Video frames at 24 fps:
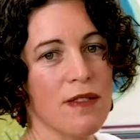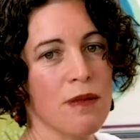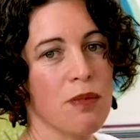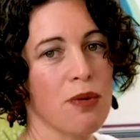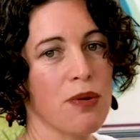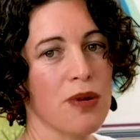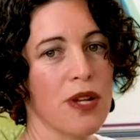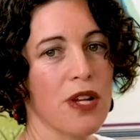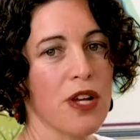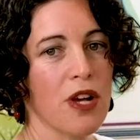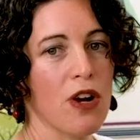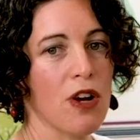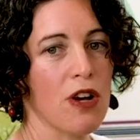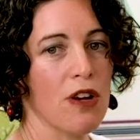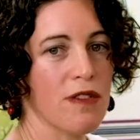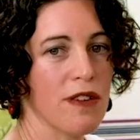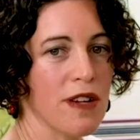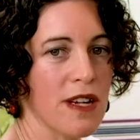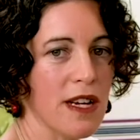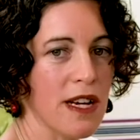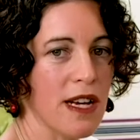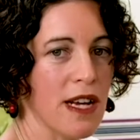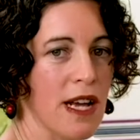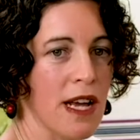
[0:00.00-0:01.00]
putting
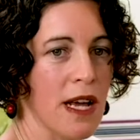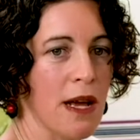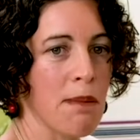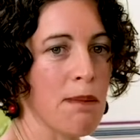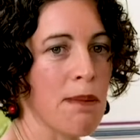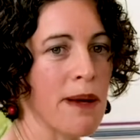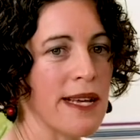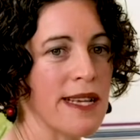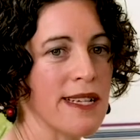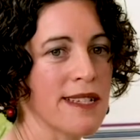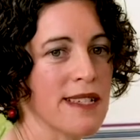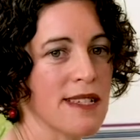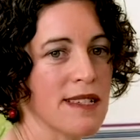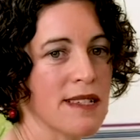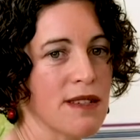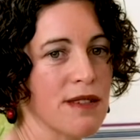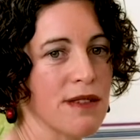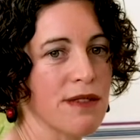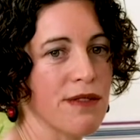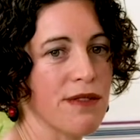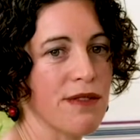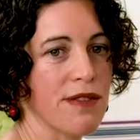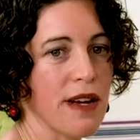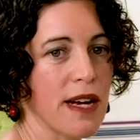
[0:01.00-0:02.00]
over pieces
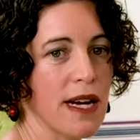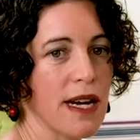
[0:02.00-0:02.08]
of